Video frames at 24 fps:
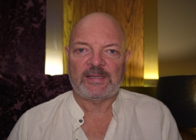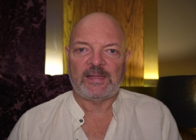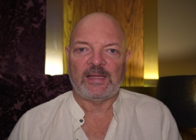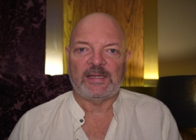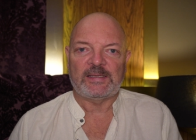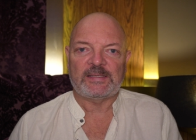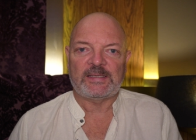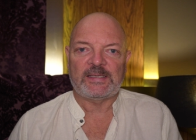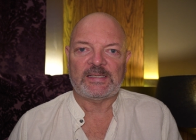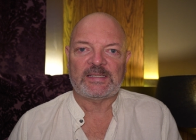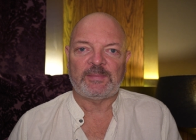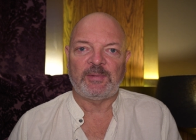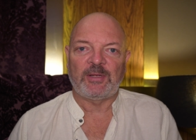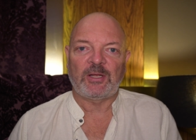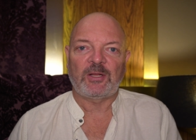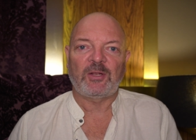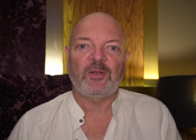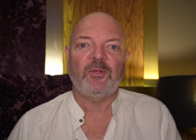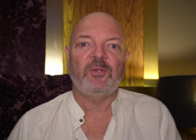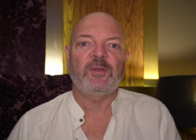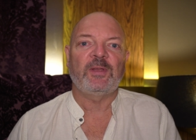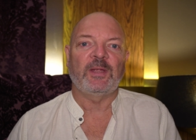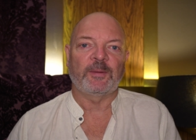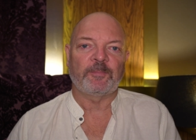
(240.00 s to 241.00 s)
that system,
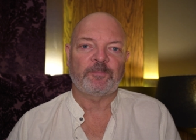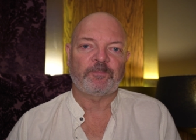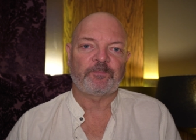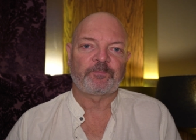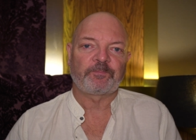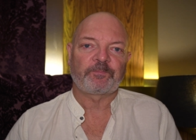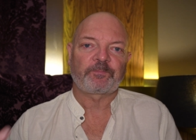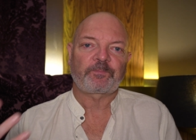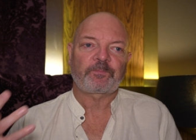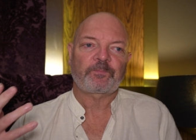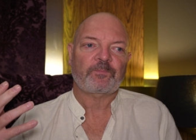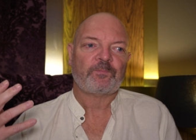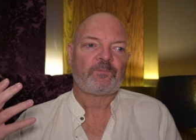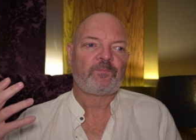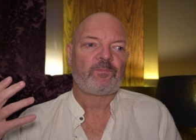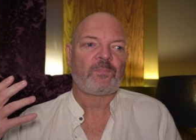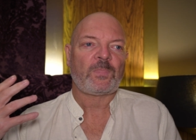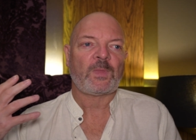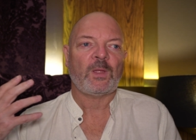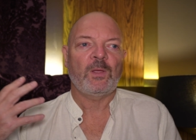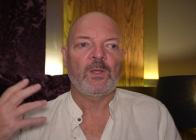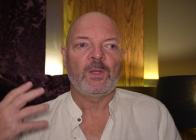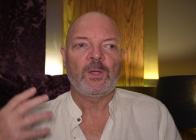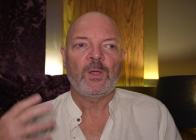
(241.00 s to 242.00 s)
including
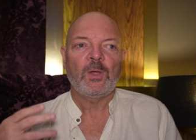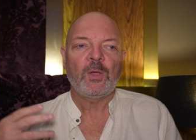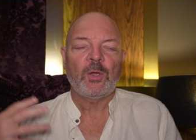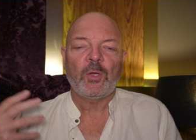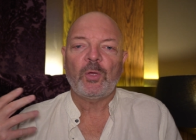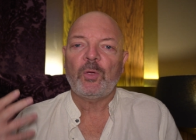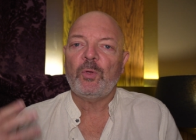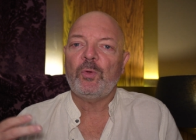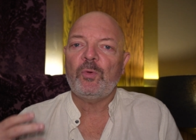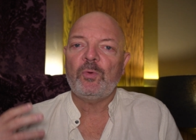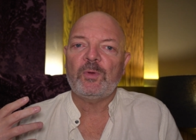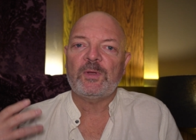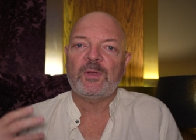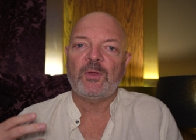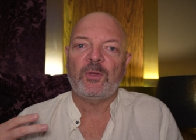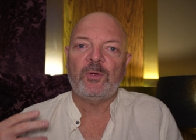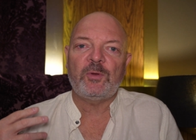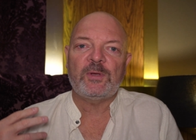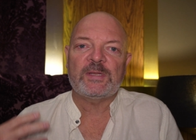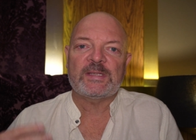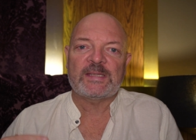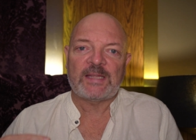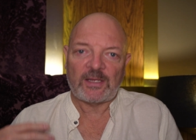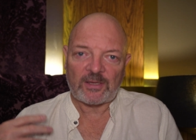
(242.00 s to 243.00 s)
who
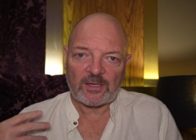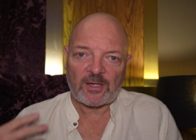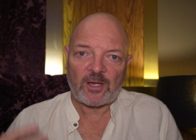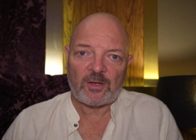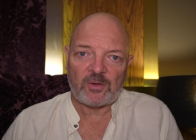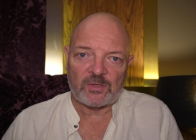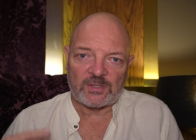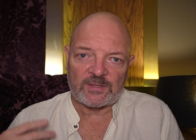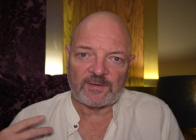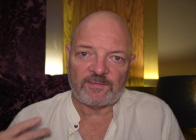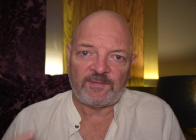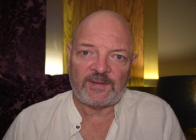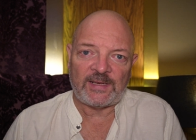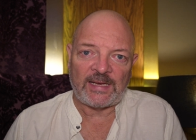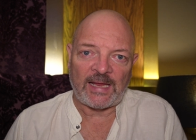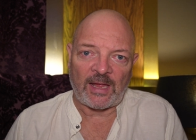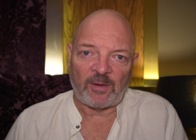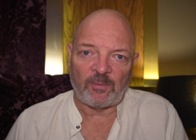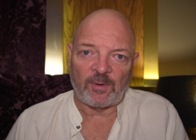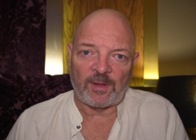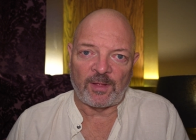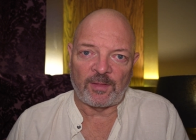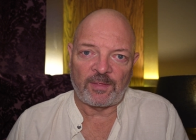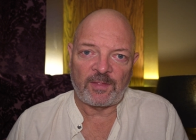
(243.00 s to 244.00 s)
does that coach
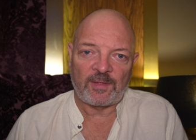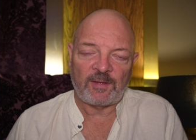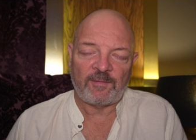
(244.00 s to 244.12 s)
affiliate with?